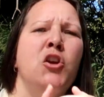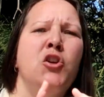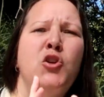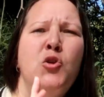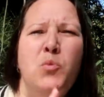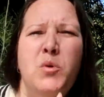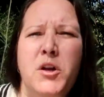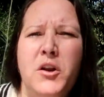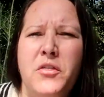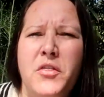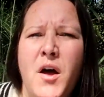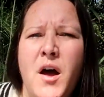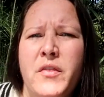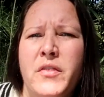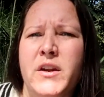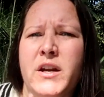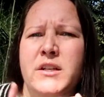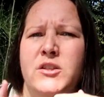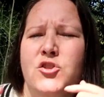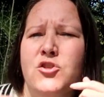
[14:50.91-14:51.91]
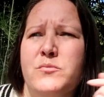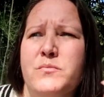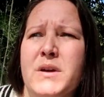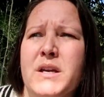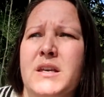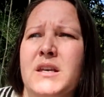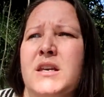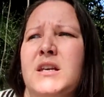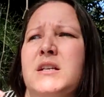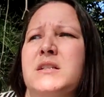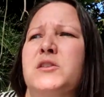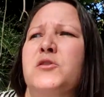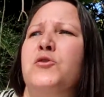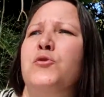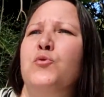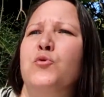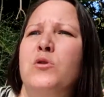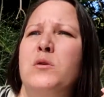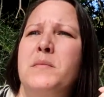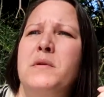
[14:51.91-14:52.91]
You would have thought that I took my keys and
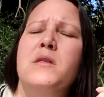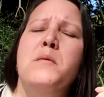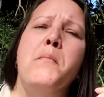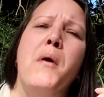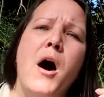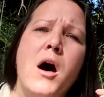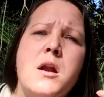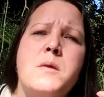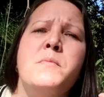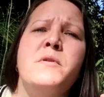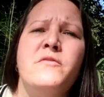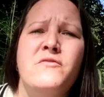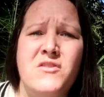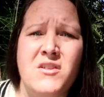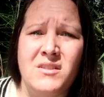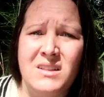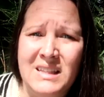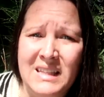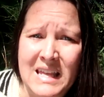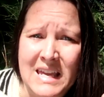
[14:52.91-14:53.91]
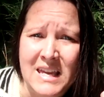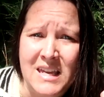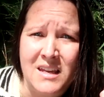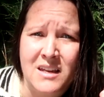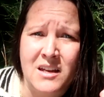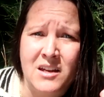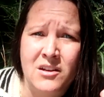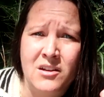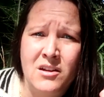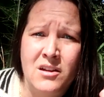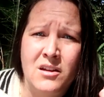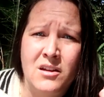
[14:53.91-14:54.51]
threw them in the bottom of the lake